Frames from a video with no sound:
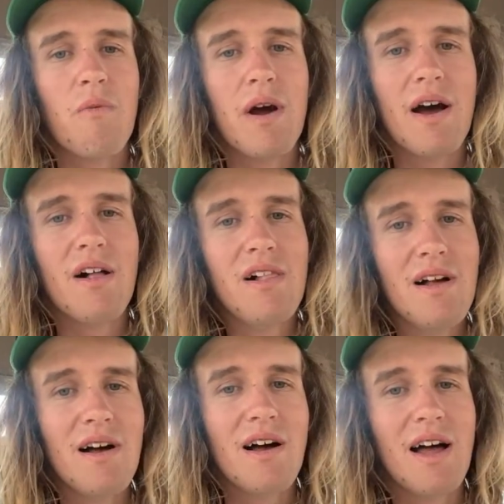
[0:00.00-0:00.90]

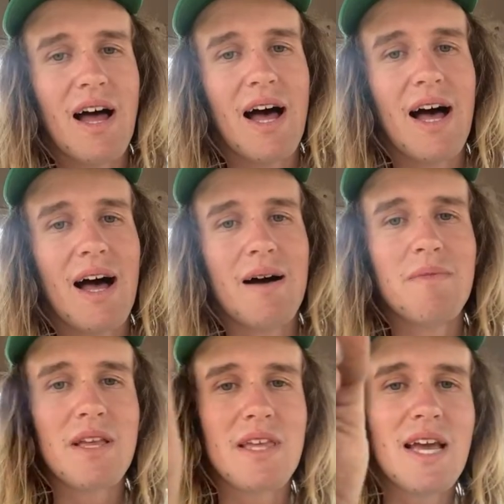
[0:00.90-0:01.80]
Well,
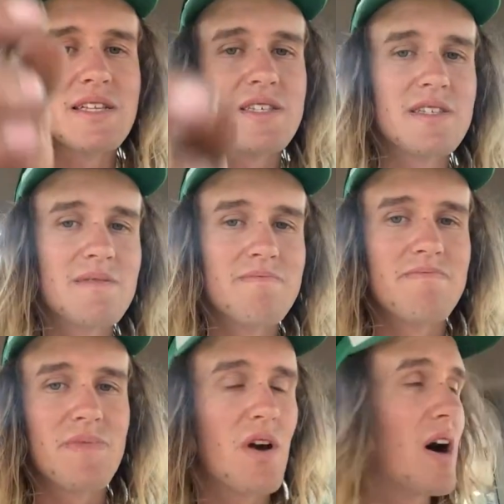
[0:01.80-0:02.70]
yes,
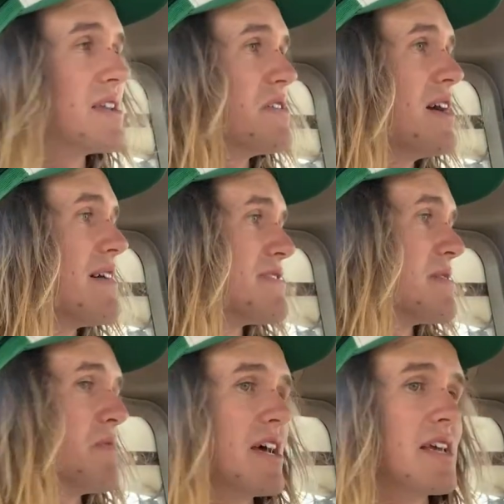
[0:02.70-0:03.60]
I do have
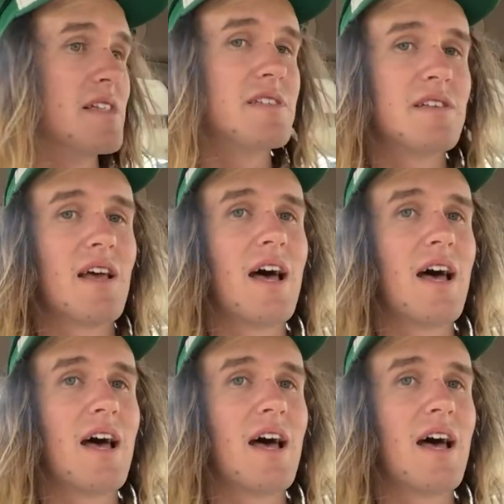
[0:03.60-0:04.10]
some leads.